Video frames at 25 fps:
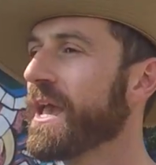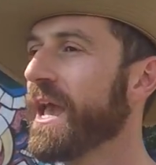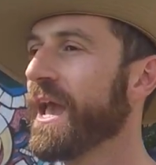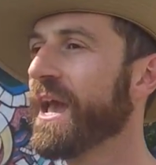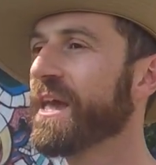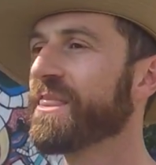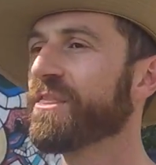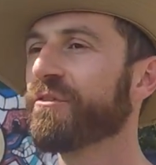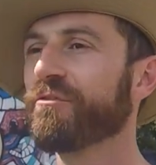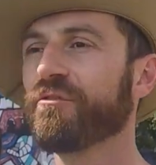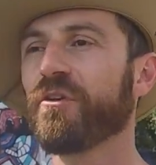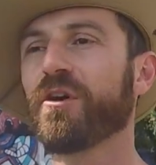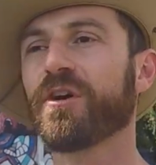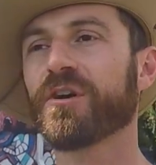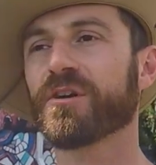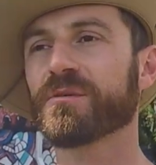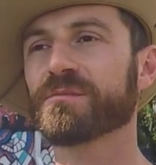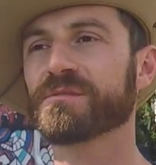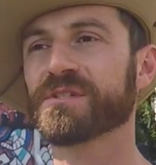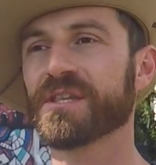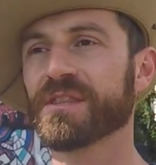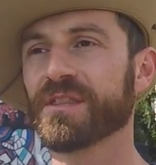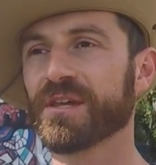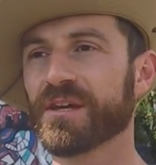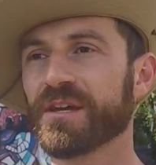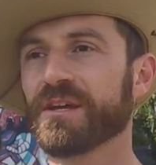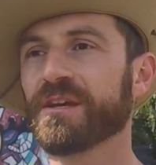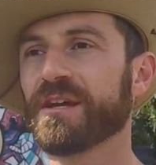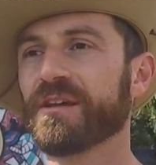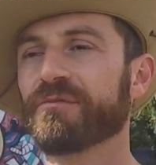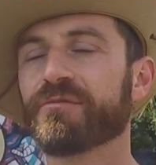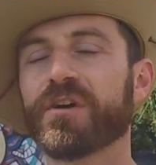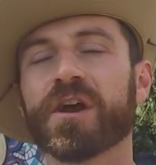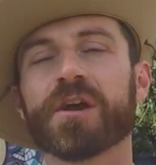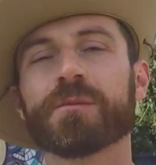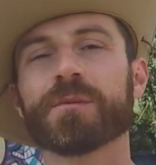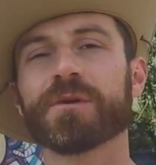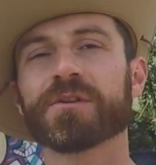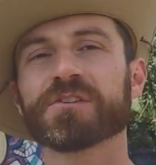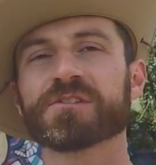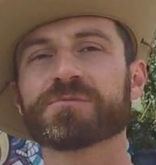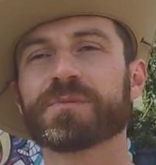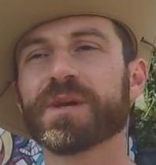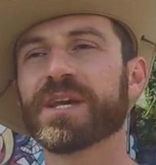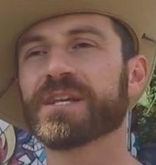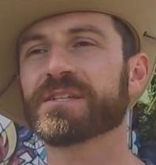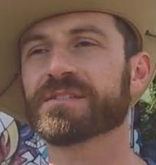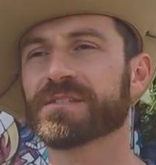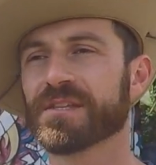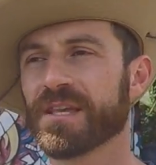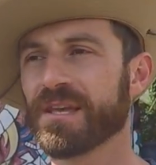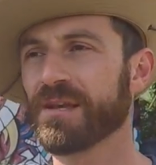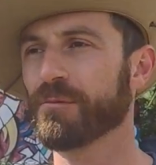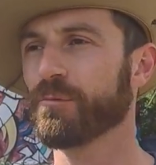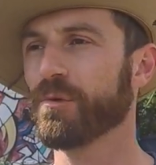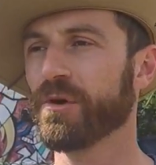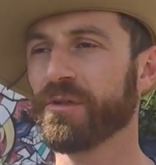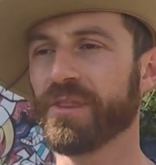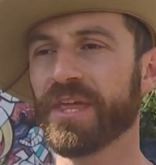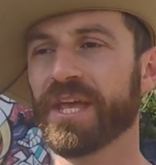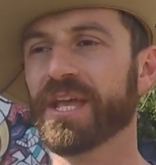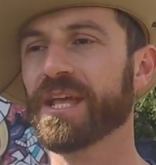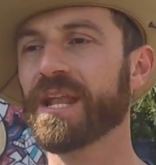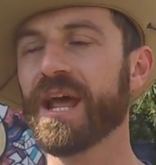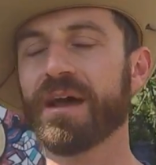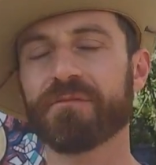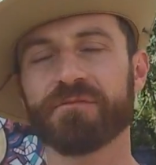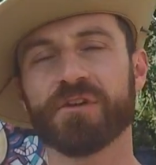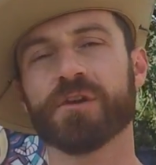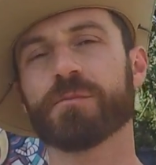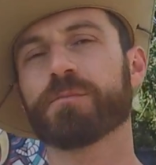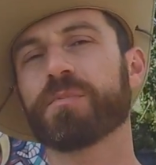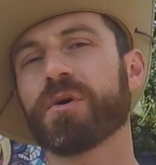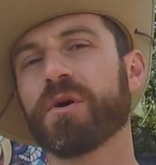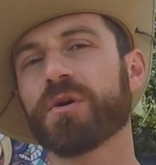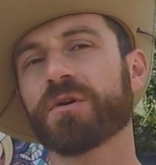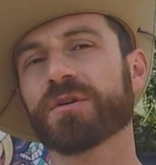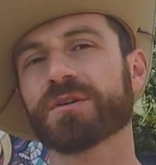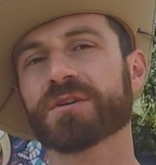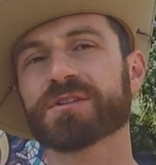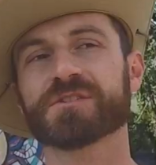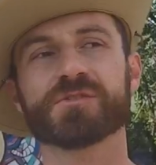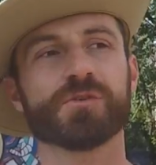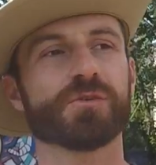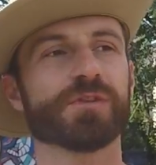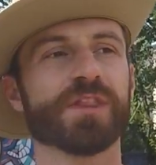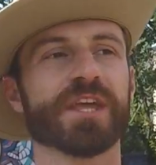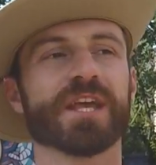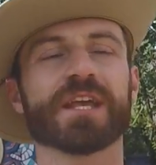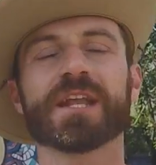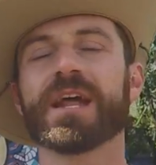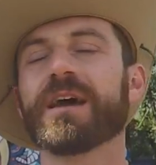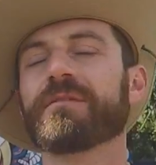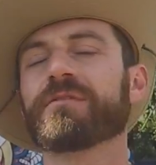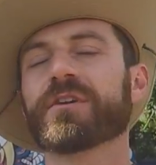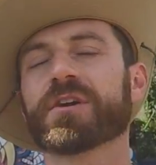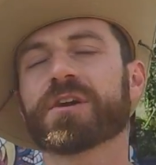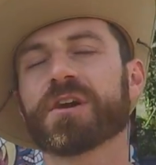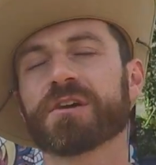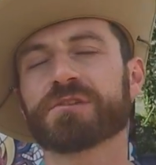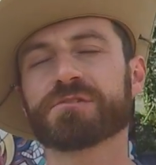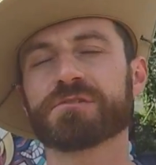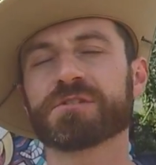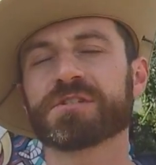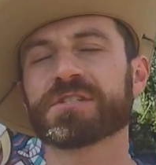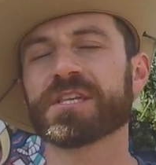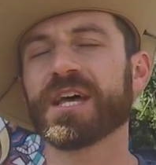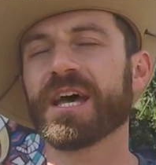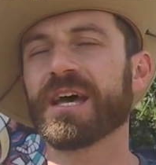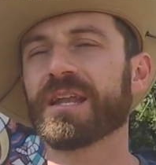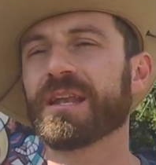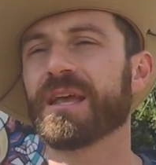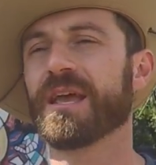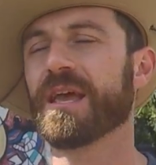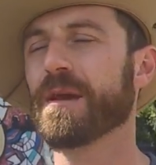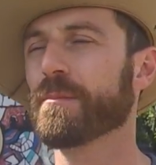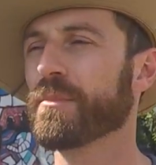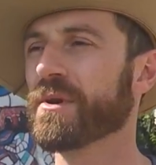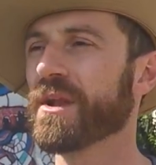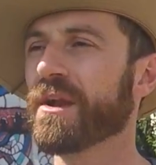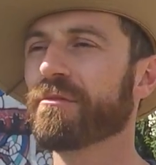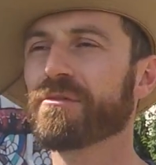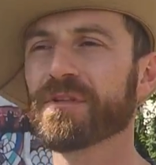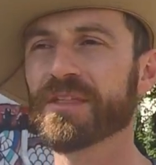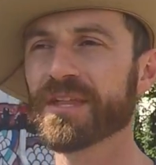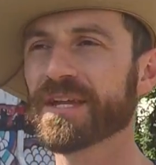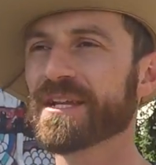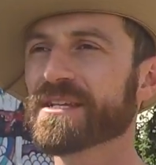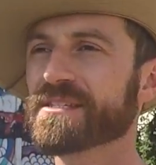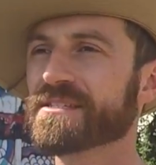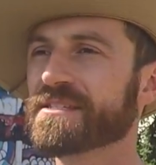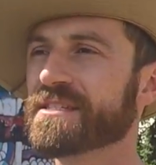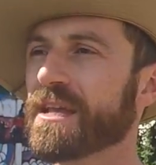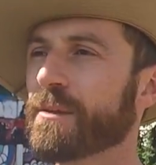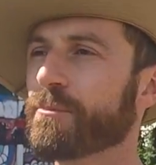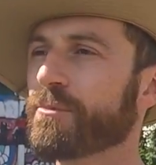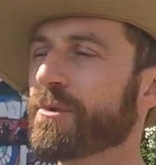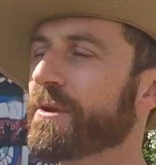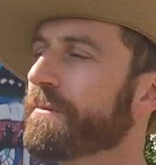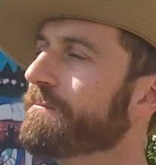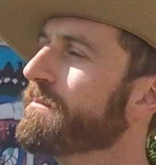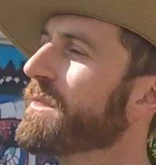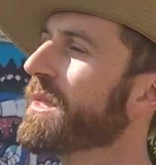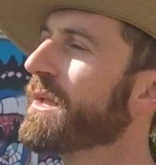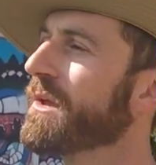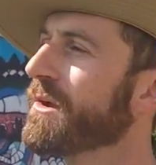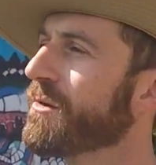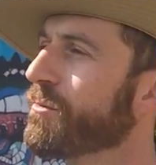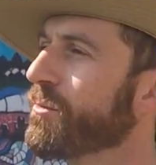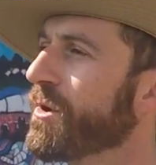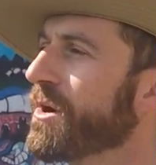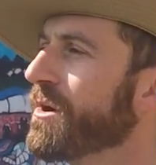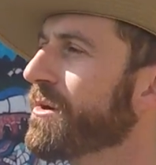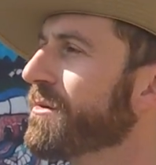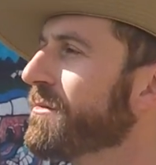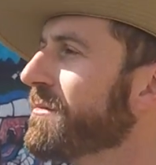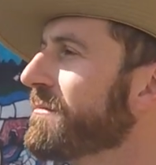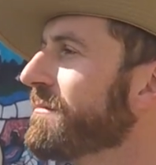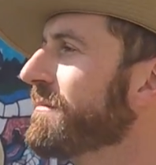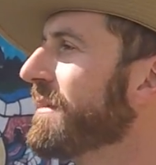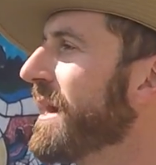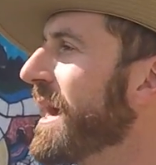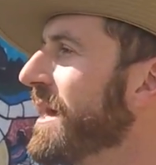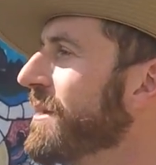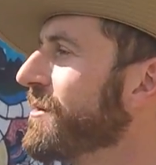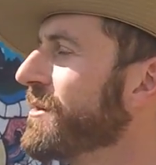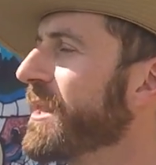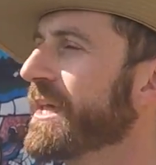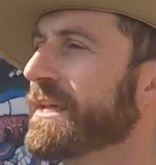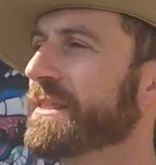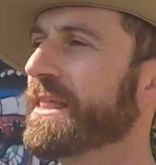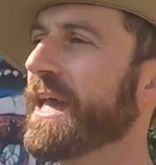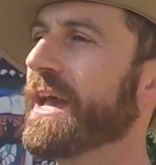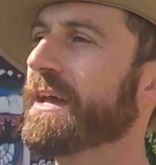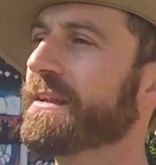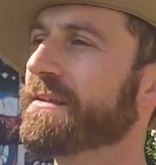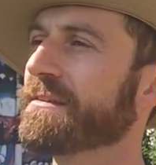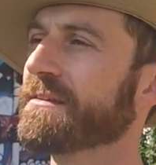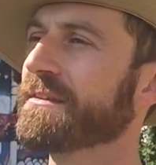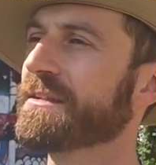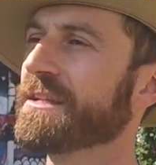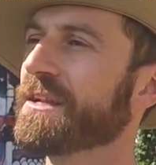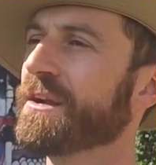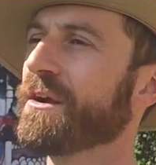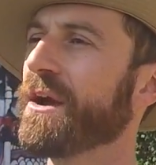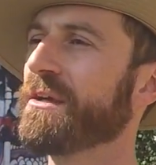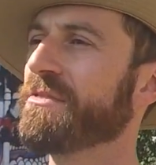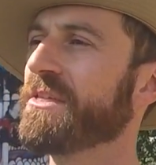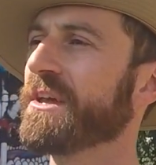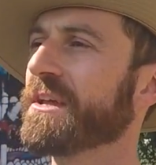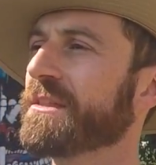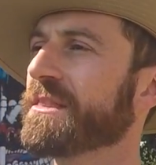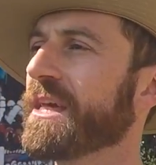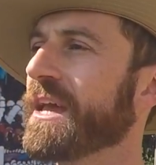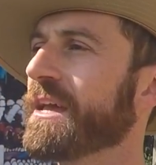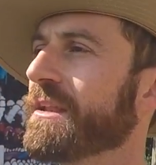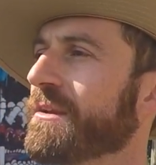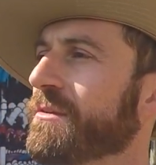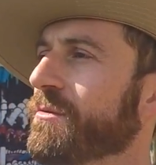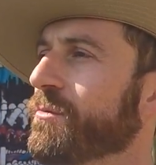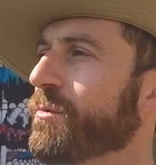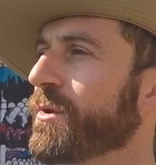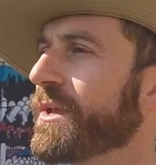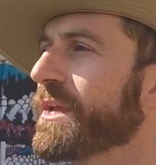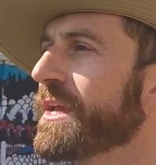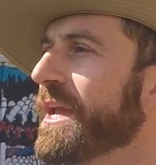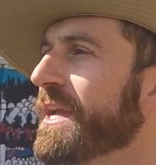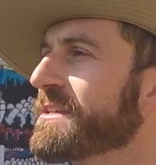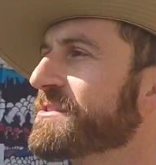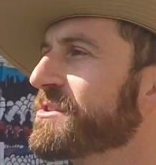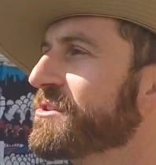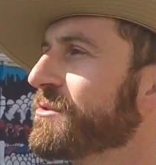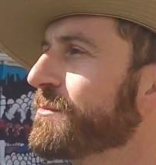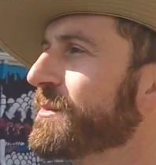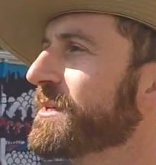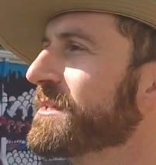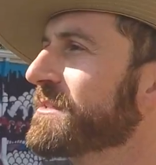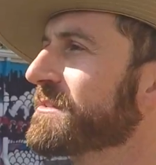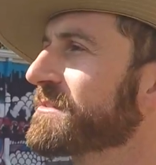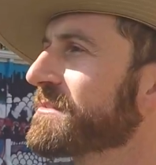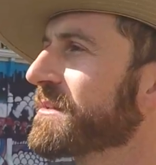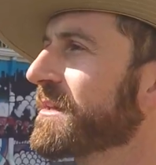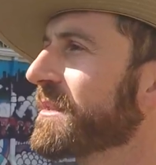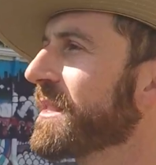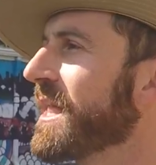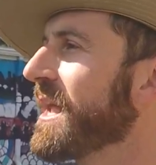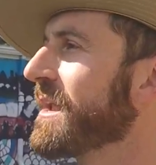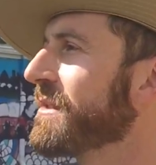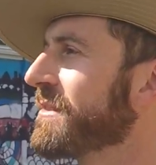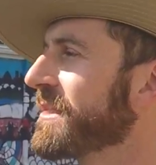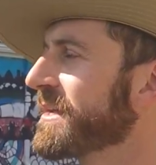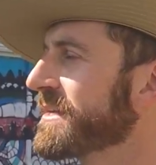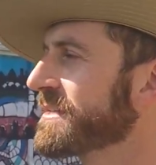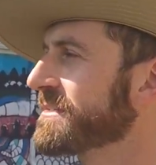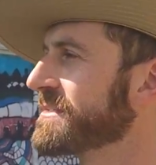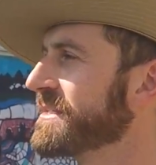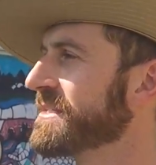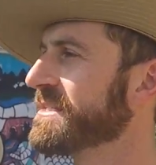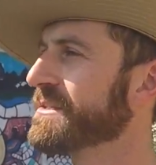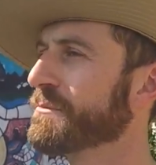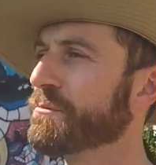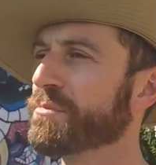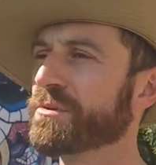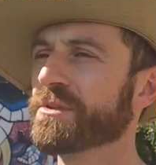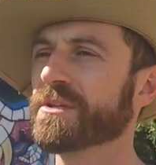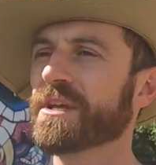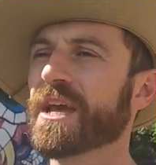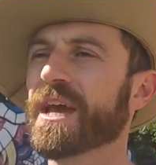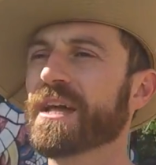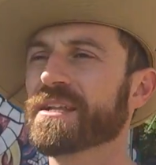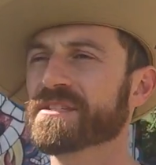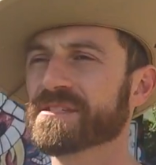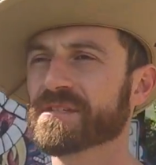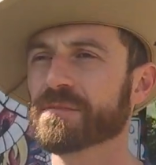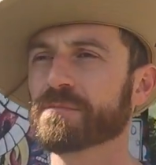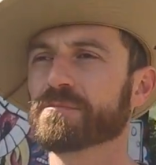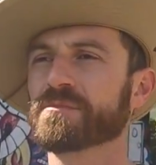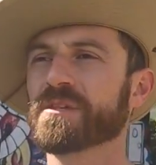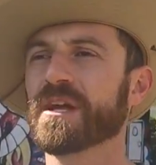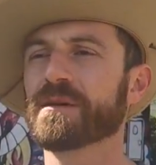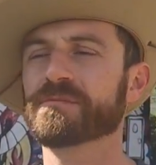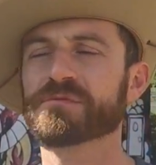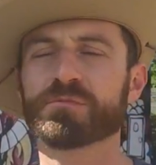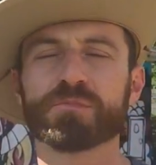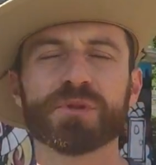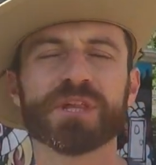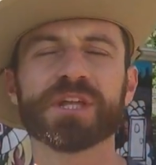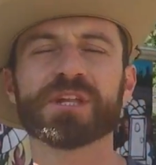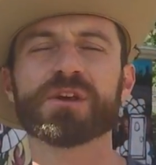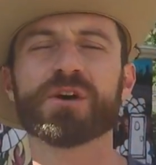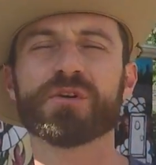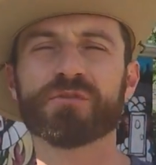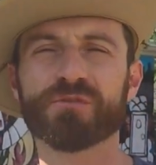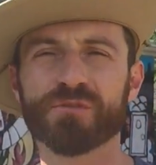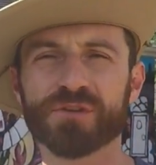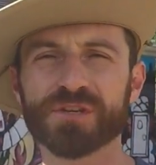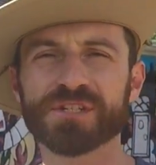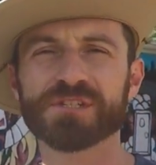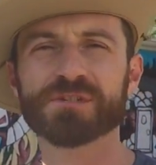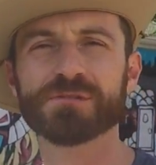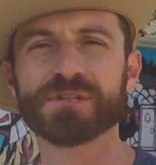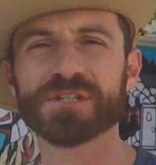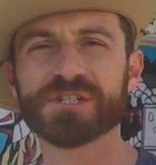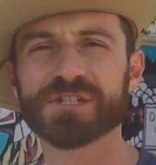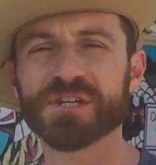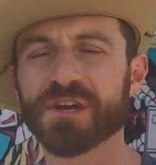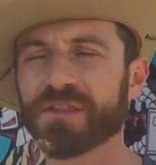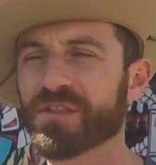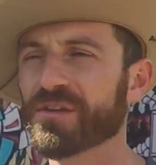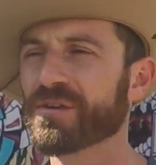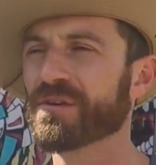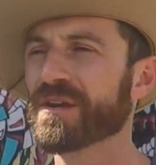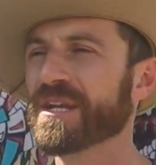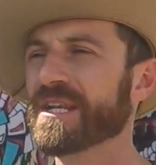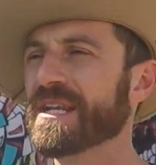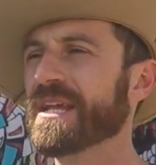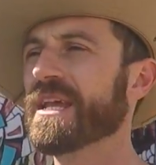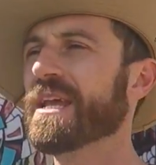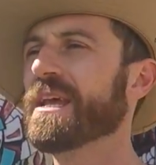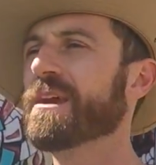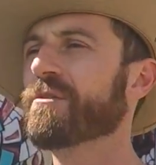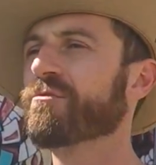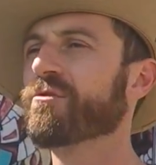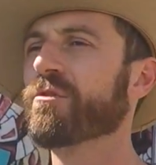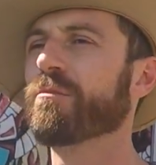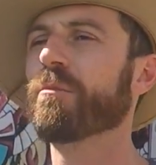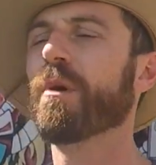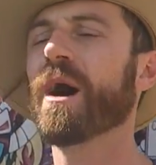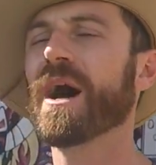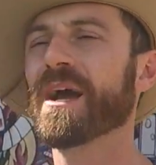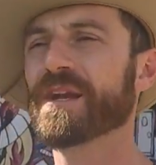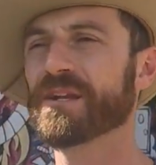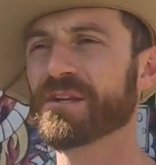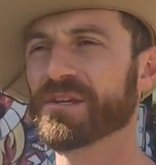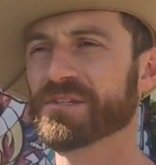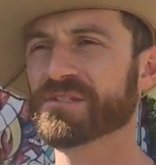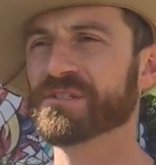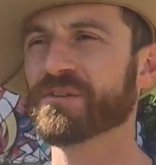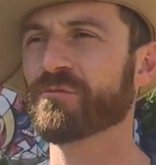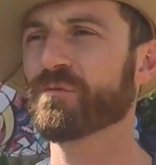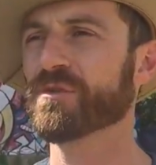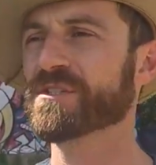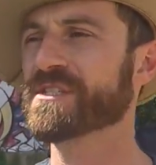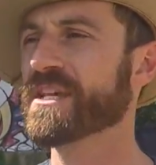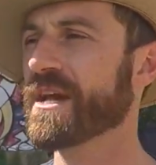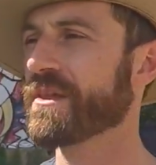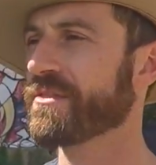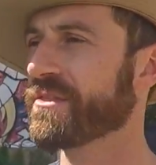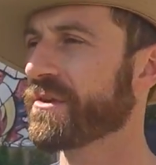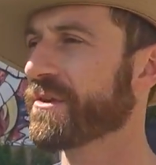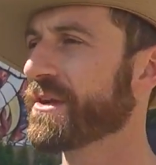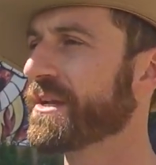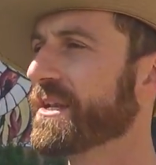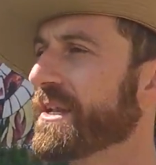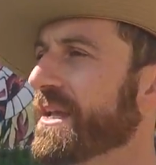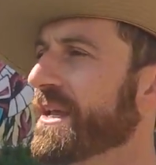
And the farms and the environmental space, well, they can have their parks or they can have the countryside, but everything is separate. Well, I don't like that. I think that we as humans, a lot of things need to kind of sometimes bleed over into each other and remind us of what's out there.